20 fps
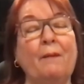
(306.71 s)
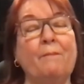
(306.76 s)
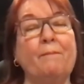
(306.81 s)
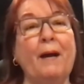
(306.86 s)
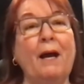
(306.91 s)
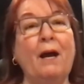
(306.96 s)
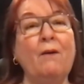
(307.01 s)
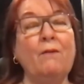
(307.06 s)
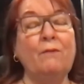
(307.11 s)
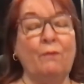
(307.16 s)

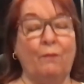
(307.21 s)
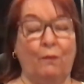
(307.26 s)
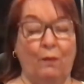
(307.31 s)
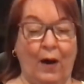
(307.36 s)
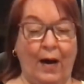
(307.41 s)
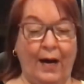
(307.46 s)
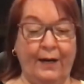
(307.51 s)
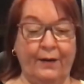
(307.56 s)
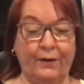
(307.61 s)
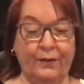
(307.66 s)
about
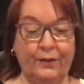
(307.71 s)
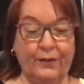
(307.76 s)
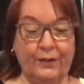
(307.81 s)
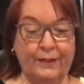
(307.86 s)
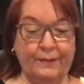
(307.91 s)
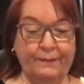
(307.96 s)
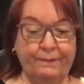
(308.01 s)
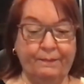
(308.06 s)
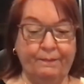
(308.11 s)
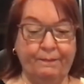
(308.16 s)

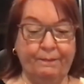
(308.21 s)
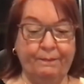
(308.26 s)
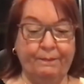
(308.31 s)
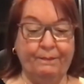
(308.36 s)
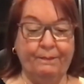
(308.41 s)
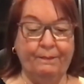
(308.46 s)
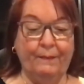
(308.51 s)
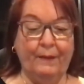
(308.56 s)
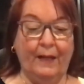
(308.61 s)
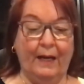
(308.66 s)
writers
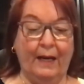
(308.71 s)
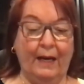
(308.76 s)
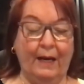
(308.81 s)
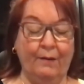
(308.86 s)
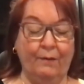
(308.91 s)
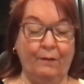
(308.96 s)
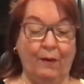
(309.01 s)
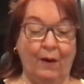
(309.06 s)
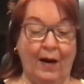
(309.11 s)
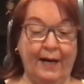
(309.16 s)

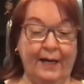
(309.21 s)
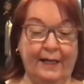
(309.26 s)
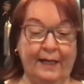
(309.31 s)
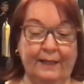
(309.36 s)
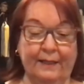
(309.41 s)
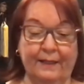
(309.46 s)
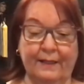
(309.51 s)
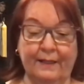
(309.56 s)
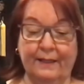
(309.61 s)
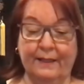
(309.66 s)
and
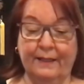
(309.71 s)
writing,